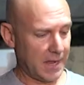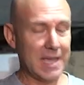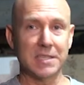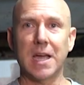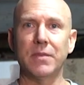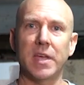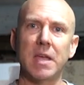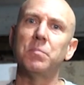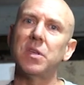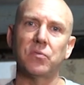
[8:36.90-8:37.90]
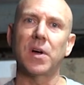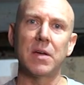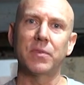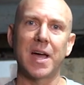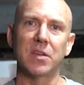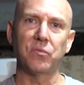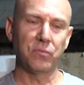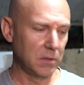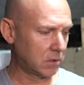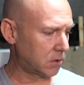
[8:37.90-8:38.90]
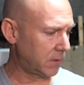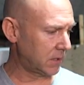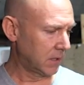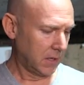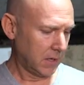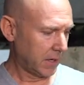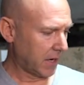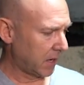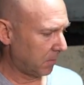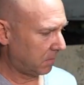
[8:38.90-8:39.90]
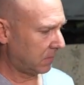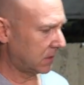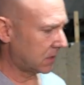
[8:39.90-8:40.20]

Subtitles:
it has kind of your MP5 kind of feel to it. As I